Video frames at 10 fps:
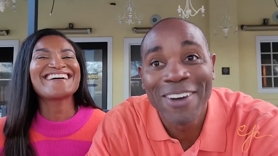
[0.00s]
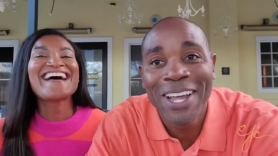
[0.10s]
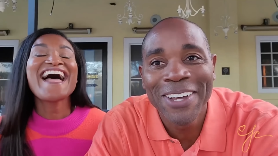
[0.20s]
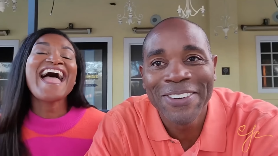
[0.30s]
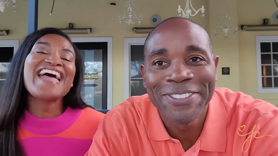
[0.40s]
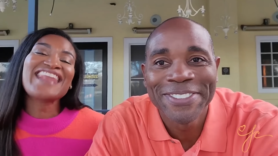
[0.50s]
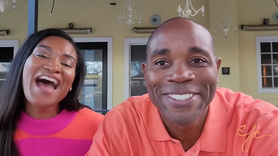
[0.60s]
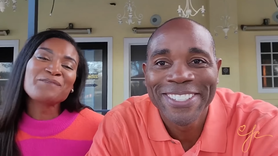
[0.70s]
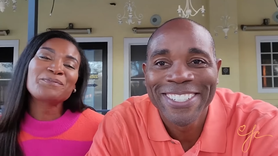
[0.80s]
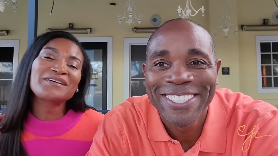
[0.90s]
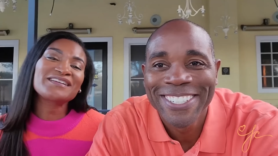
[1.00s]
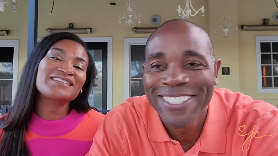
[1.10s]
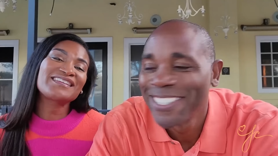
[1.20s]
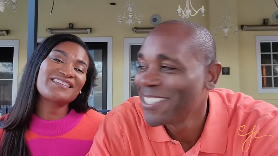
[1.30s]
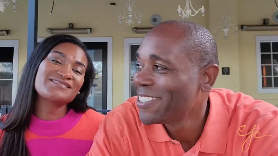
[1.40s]
Speaker 1: oh, I know. And I
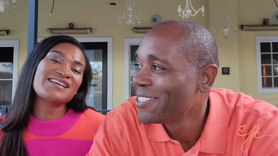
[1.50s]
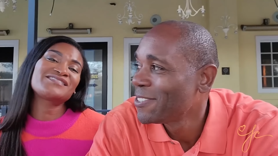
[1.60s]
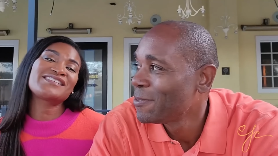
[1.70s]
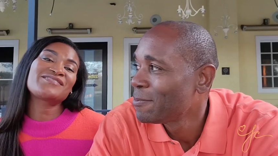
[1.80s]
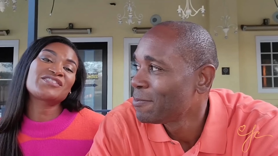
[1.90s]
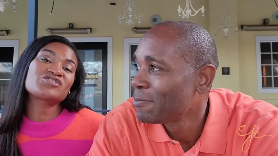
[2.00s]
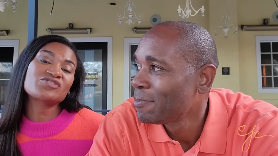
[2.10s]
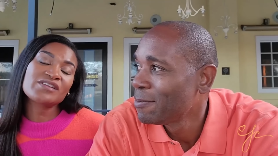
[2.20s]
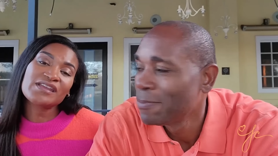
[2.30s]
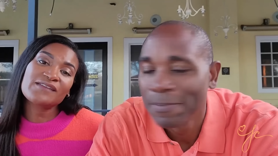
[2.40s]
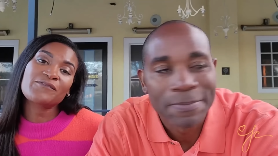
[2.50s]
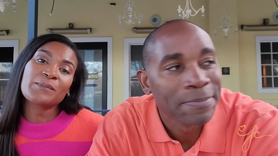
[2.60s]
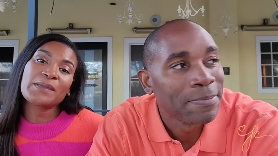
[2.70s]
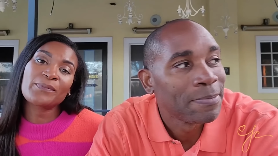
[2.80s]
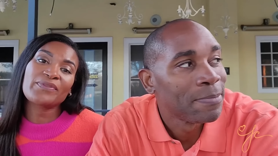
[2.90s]
put gifts underneath the tree for
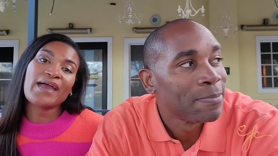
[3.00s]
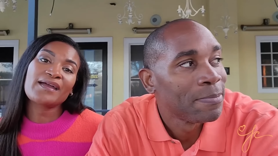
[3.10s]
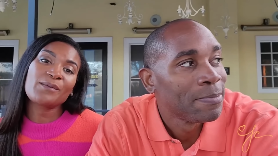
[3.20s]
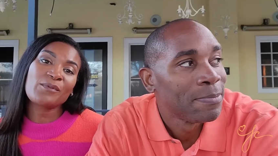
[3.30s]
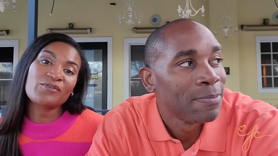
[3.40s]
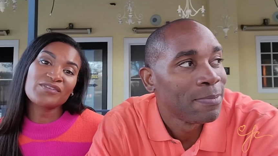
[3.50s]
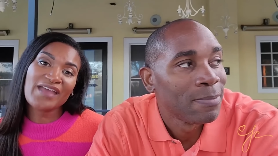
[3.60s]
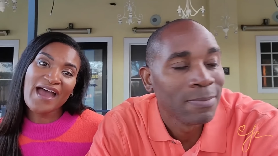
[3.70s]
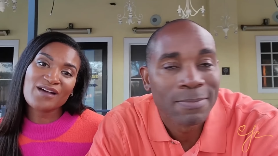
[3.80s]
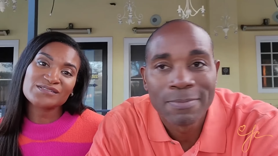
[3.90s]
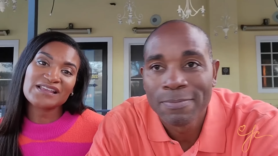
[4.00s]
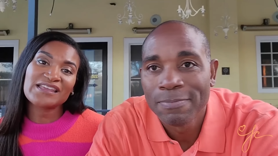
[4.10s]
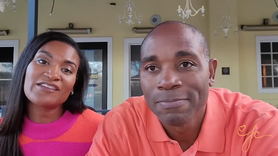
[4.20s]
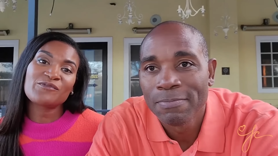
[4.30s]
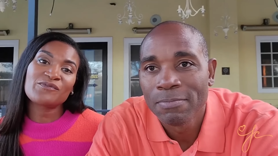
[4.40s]
people that come over the house and
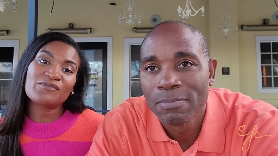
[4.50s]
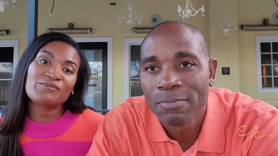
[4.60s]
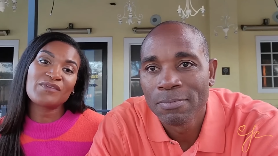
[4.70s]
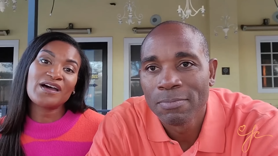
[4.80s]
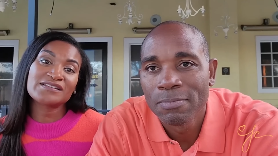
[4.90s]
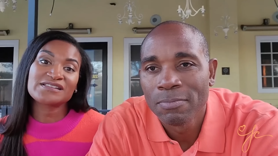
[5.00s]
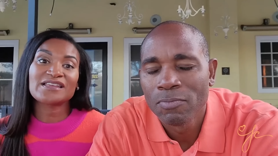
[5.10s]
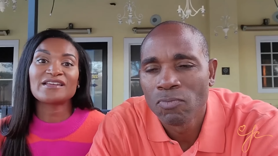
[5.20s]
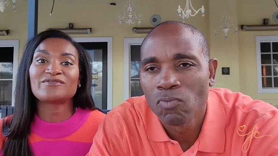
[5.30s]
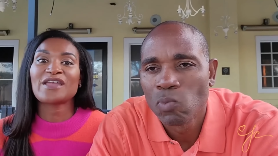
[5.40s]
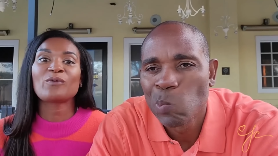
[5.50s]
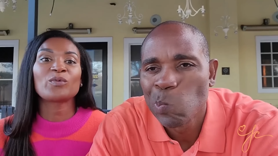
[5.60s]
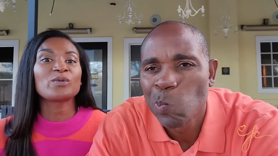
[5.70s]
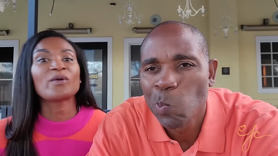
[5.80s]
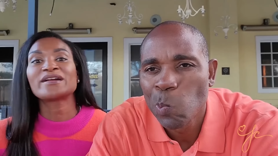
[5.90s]
give us a gift and
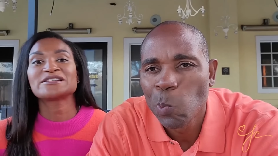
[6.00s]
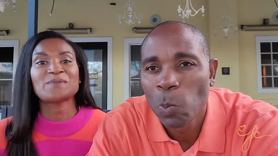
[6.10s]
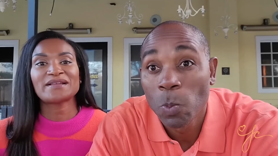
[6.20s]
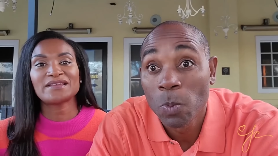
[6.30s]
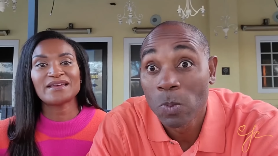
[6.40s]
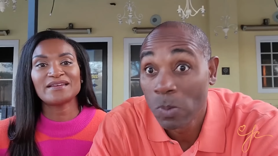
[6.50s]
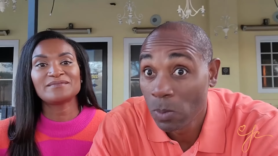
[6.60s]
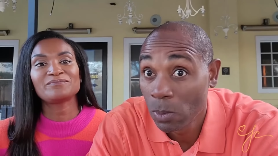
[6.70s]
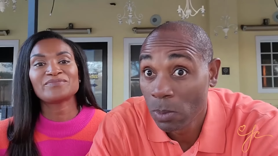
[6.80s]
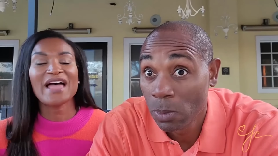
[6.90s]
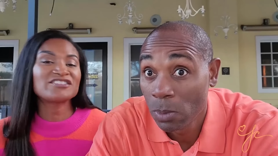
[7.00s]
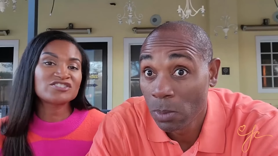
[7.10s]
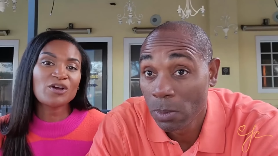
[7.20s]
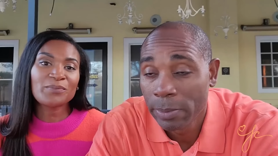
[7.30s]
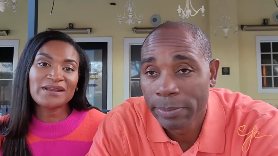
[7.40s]
we weren't expecting it. I just
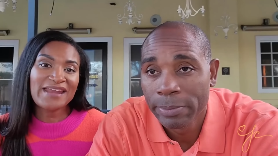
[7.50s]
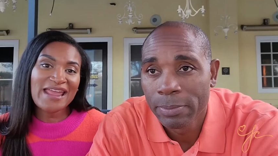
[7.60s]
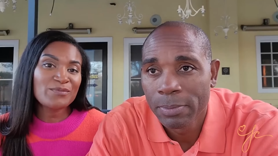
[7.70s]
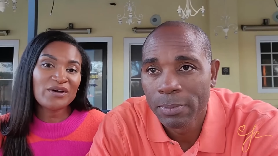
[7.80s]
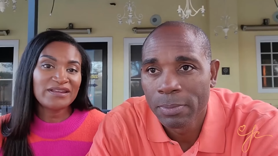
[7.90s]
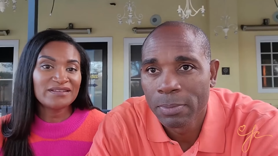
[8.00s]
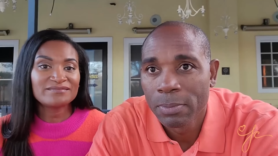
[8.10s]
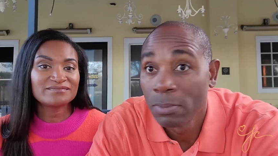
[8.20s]
don't put a name on it